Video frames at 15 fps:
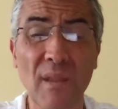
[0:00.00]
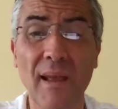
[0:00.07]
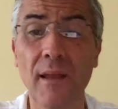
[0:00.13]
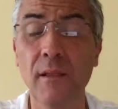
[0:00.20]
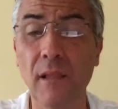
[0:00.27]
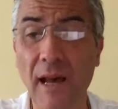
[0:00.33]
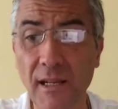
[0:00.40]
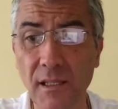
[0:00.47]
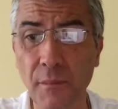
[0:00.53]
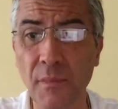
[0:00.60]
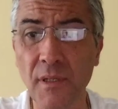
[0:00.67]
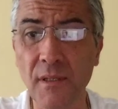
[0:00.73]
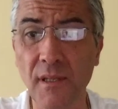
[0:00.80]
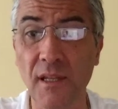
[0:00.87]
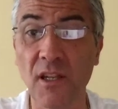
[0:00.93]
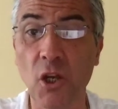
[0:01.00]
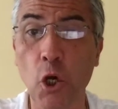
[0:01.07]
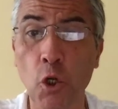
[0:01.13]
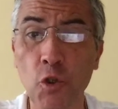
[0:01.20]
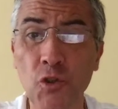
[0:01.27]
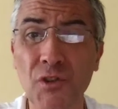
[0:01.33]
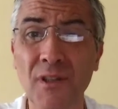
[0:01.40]
enlightenment, and
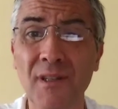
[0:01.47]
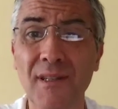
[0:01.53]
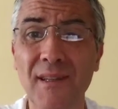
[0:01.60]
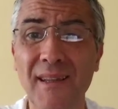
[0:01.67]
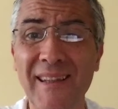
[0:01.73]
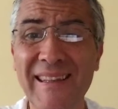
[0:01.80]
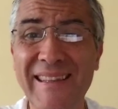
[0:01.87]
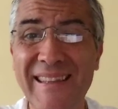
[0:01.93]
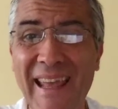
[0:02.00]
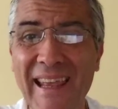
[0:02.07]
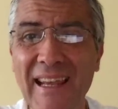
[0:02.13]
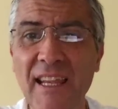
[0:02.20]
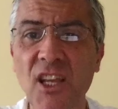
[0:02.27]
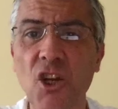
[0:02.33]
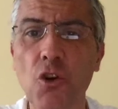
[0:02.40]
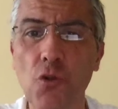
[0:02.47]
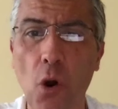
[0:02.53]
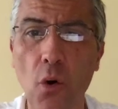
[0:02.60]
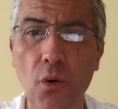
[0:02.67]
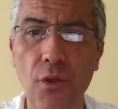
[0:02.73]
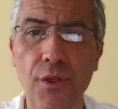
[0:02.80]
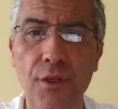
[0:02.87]
constant daily
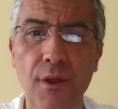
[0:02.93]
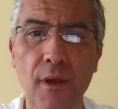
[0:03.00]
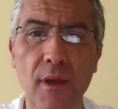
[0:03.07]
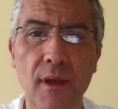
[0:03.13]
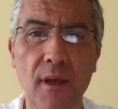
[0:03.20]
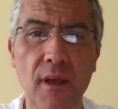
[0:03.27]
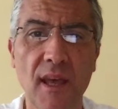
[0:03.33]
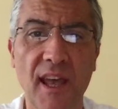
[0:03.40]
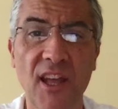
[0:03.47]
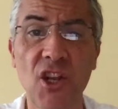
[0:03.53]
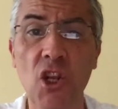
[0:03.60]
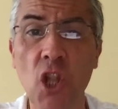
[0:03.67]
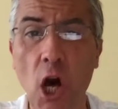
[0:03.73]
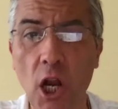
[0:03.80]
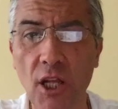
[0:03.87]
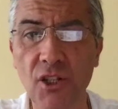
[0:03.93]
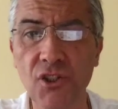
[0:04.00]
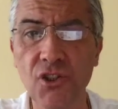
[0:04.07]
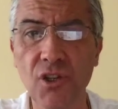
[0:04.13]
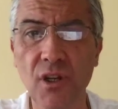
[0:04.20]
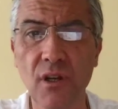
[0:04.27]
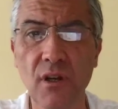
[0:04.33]
growth and
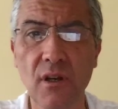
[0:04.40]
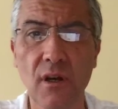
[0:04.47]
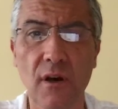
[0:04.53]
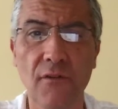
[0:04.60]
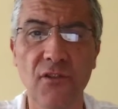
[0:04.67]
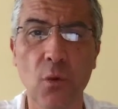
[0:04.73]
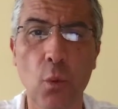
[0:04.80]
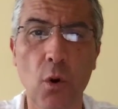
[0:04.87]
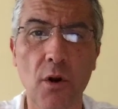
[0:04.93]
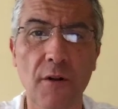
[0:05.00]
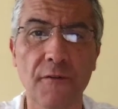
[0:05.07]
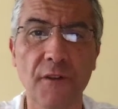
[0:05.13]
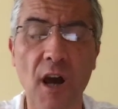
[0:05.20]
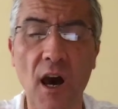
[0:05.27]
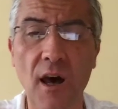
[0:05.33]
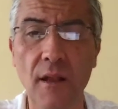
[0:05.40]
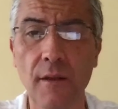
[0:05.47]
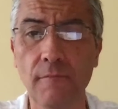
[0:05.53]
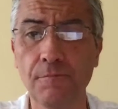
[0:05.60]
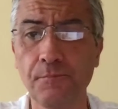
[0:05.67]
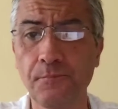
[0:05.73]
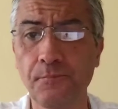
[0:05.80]
knowledge of the Word of God